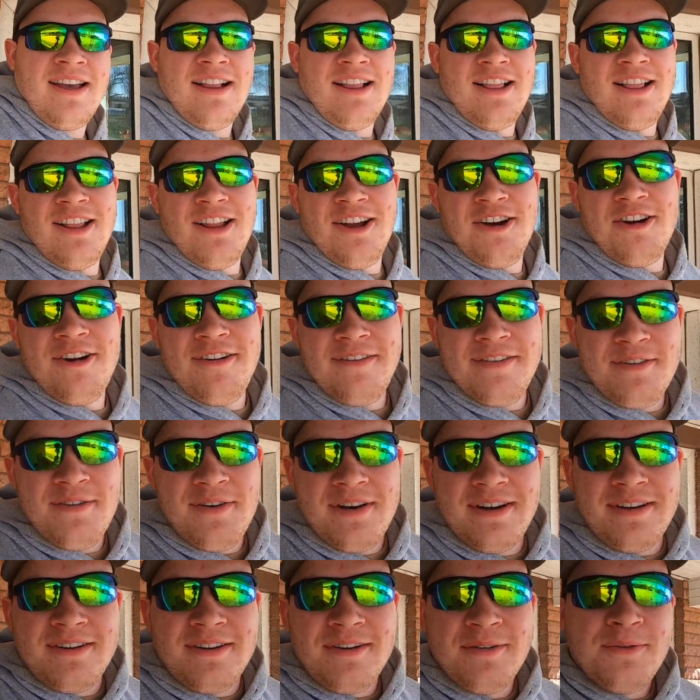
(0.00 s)
Hello
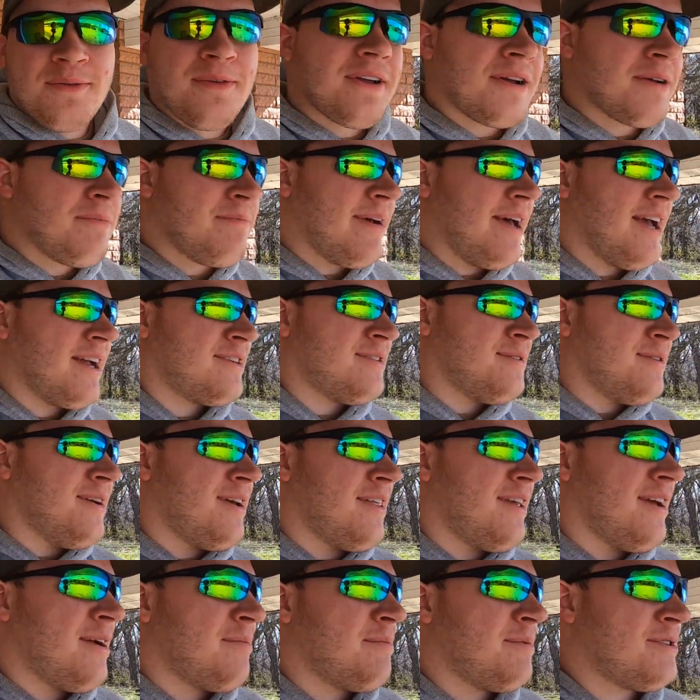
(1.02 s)
everyone! Welcome back to
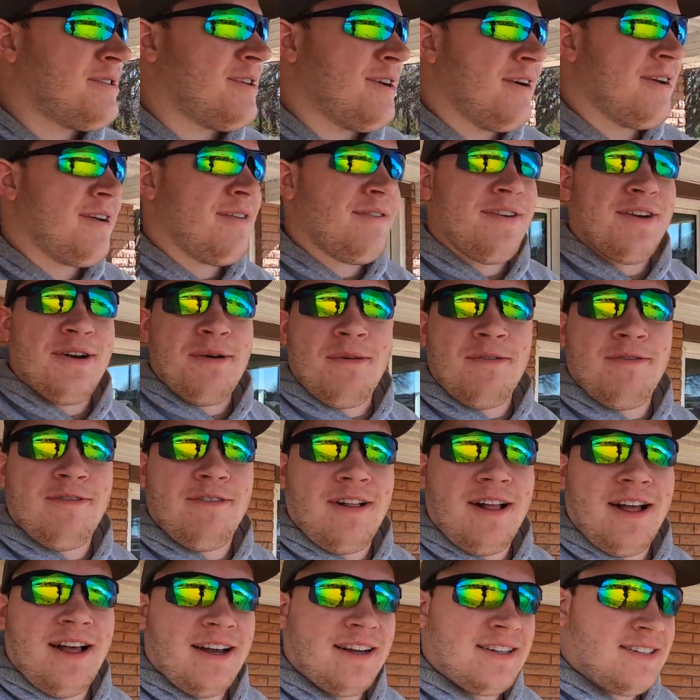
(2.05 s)
another episode of Noble
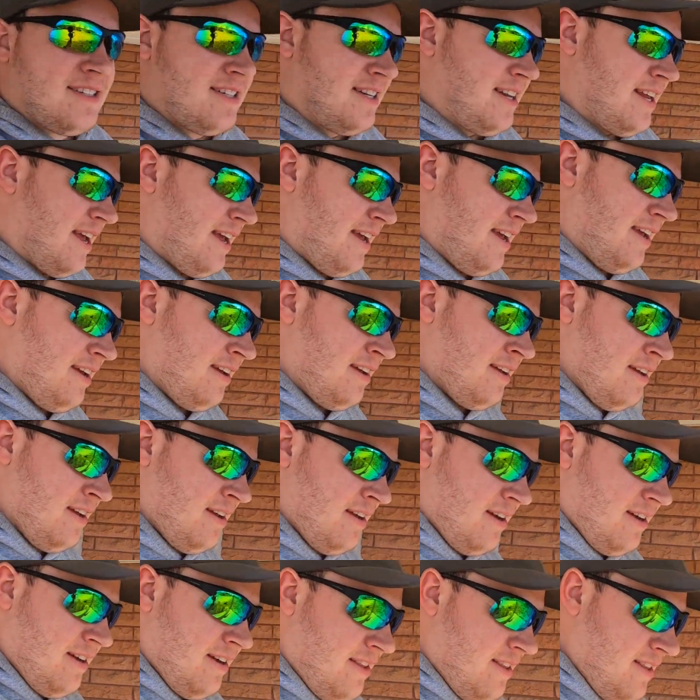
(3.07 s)
Vlogs. Today,
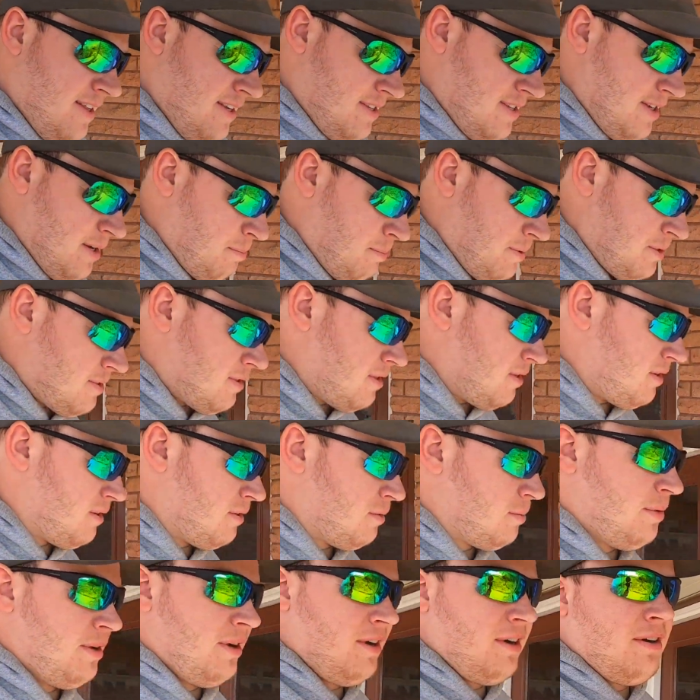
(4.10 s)
on this
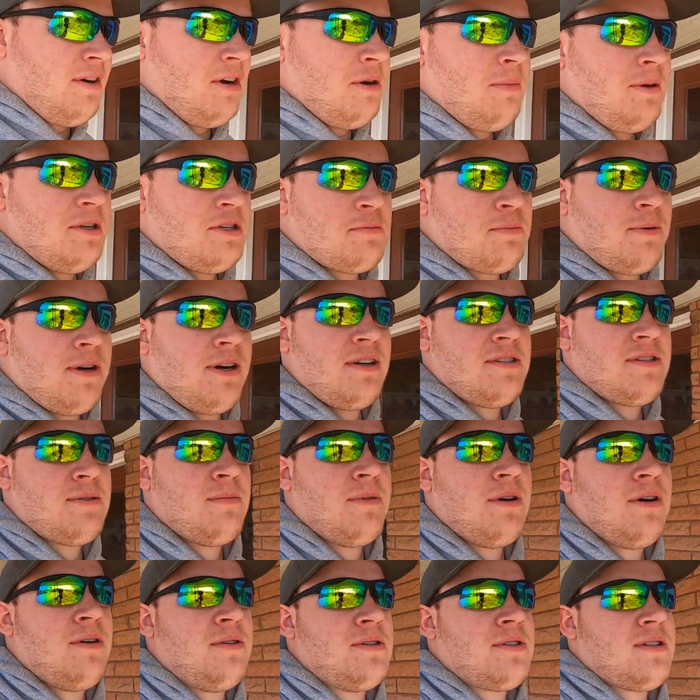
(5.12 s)
episode, we're going to be spreading
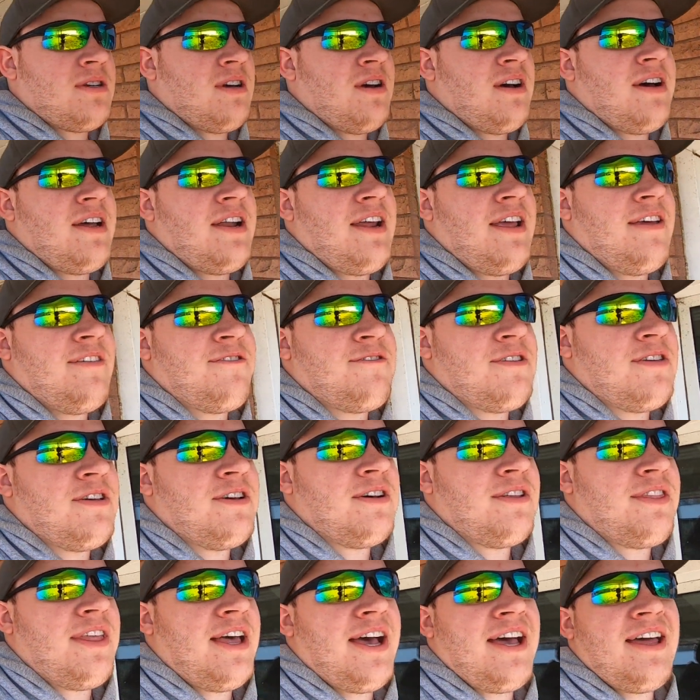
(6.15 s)
some oats on a
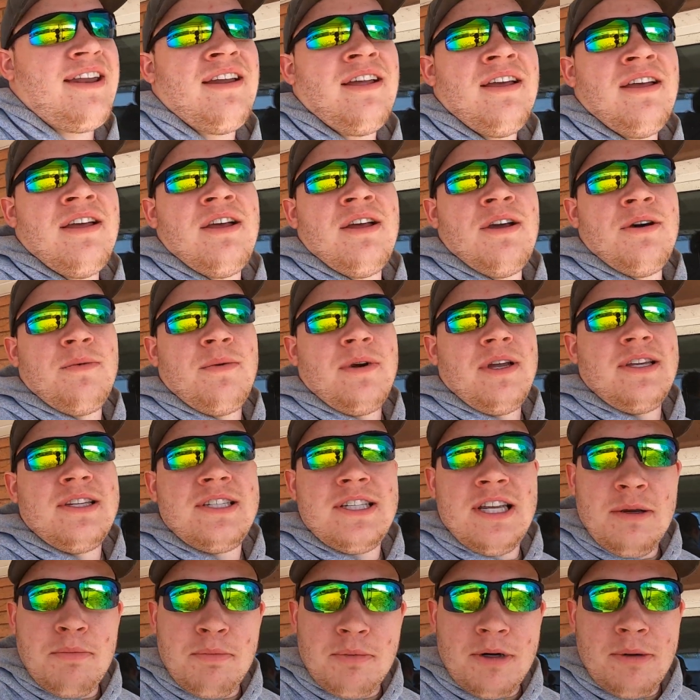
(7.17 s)
field that we
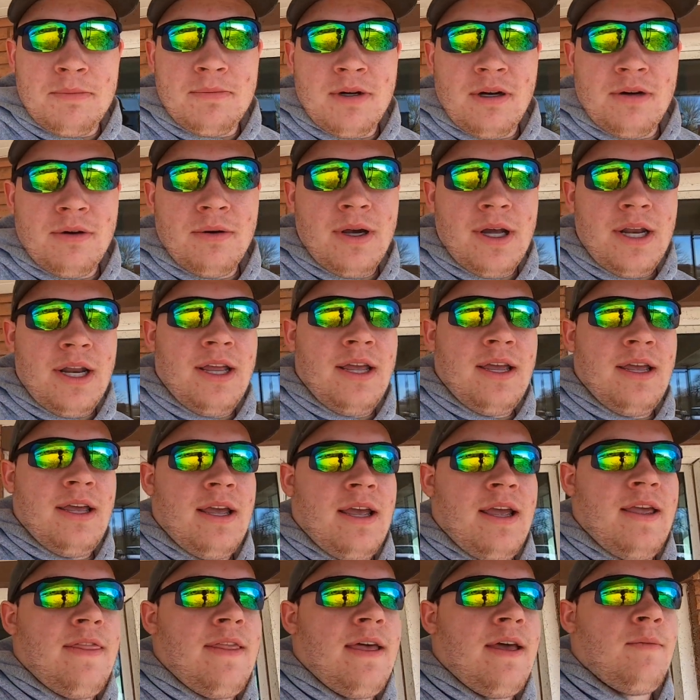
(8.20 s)
deep ripped already,
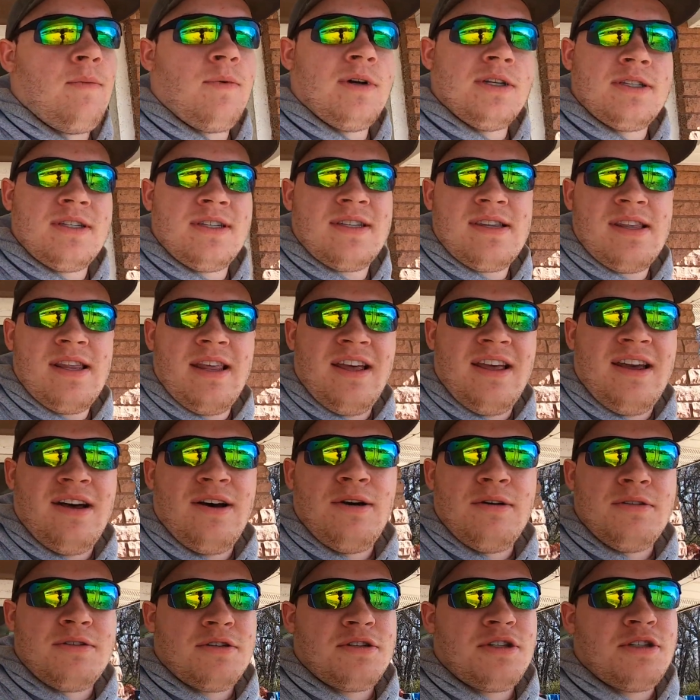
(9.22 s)
and then once the
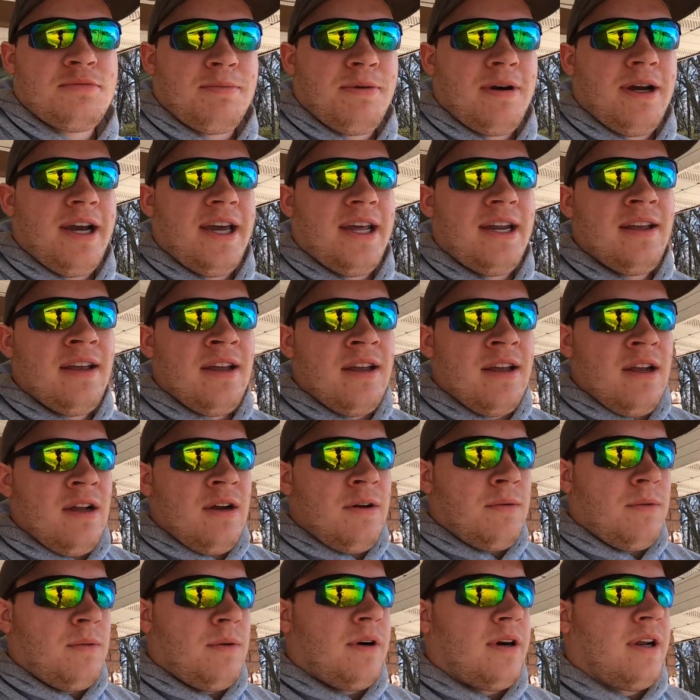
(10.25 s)
oats are spread,
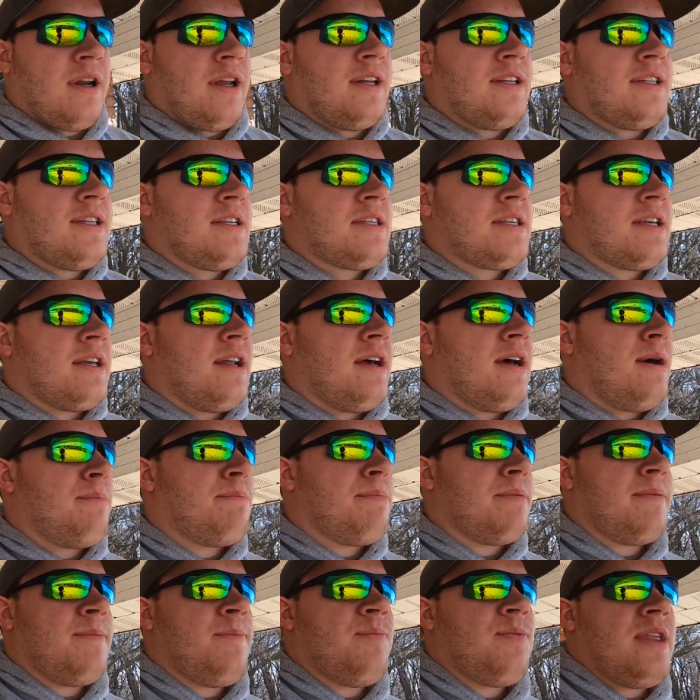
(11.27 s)
we're going to disc it
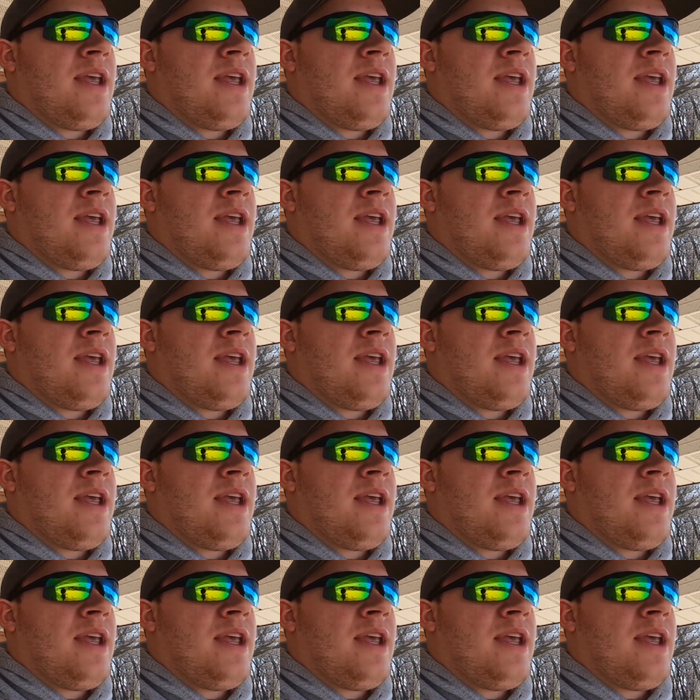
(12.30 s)
up.